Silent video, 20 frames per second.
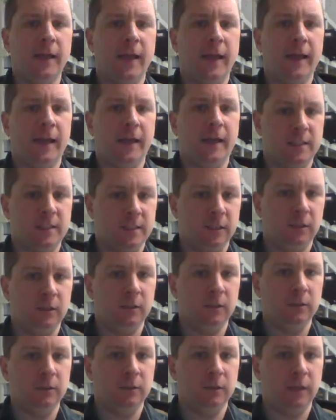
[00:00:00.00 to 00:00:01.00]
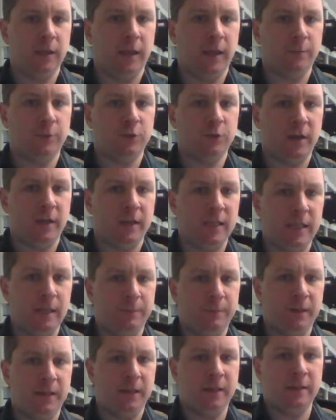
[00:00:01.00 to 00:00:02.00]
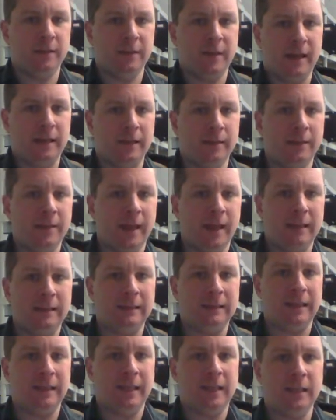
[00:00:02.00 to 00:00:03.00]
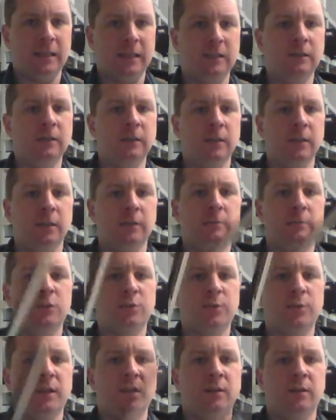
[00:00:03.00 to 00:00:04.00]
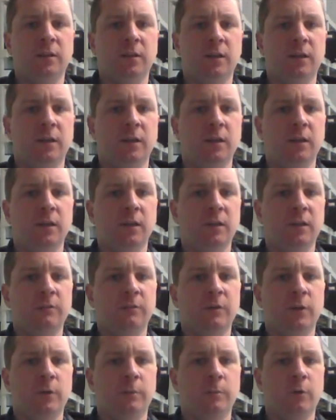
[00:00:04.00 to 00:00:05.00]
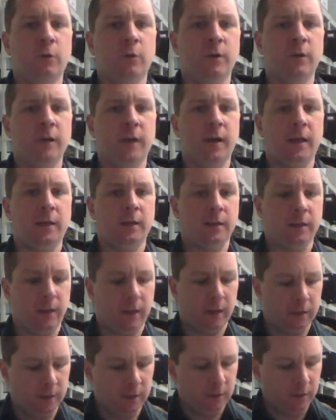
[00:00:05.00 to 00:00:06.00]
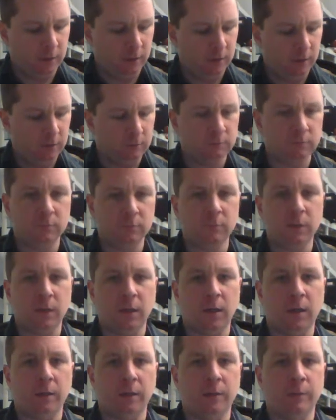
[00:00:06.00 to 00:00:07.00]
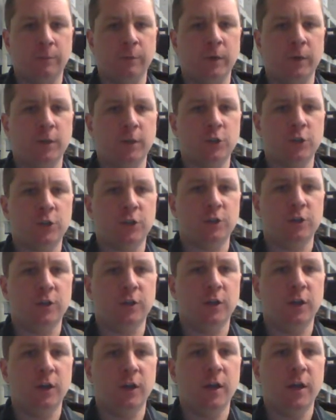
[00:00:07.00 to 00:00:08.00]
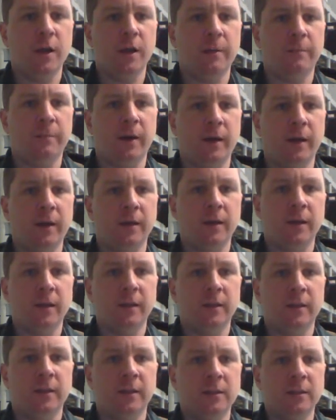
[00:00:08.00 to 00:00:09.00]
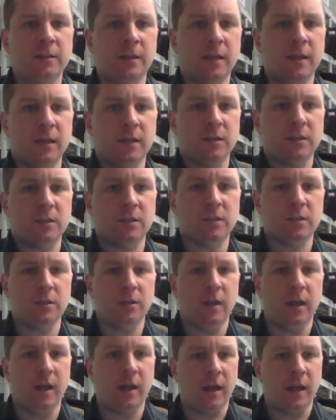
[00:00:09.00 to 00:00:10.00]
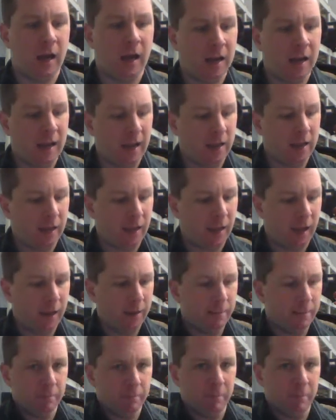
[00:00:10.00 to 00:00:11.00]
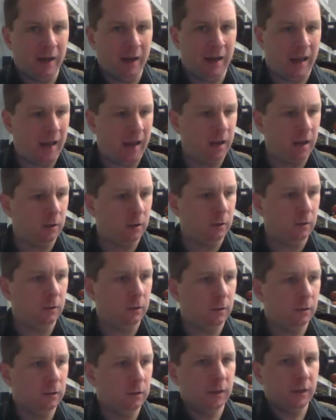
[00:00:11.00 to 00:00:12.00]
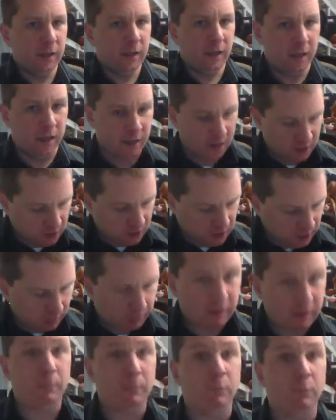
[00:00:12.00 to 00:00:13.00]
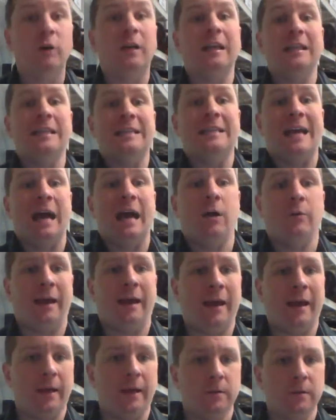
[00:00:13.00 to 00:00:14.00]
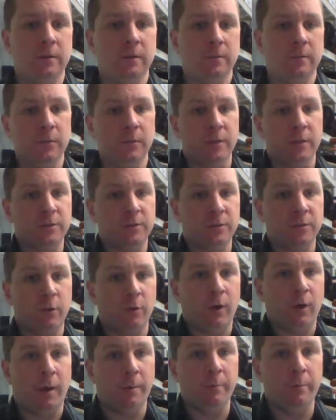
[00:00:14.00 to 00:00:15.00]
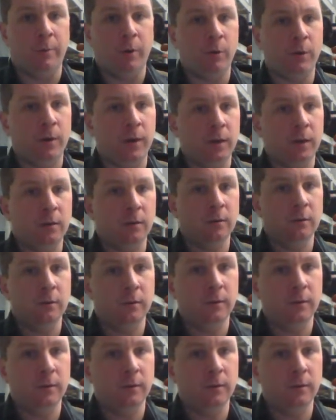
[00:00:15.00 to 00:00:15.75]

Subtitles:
And I still am trying to keep it in that lane in between the fingerboard and the bridge. But this case, my angle is something I'm looking down at. So I'm bowing